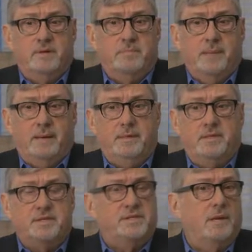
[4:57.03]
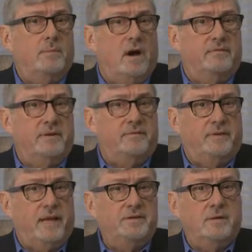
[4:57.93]
maybe to stem off
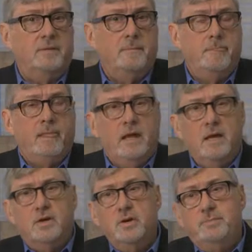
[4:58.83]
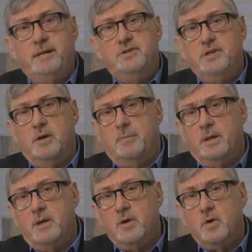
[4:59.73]
inflation. It could be
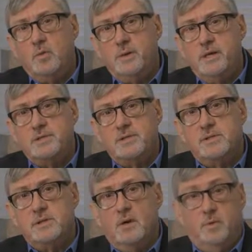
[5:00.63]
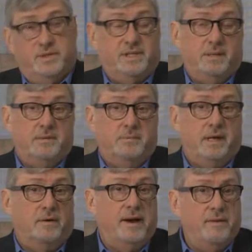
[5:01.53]
geopolitical risks, which seem to
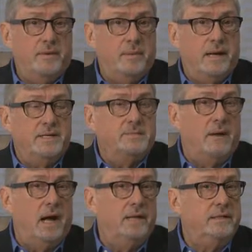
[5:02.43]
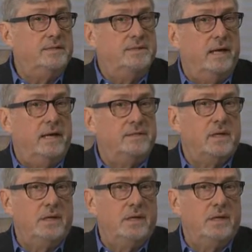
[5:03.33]
be on everybody's mind these days.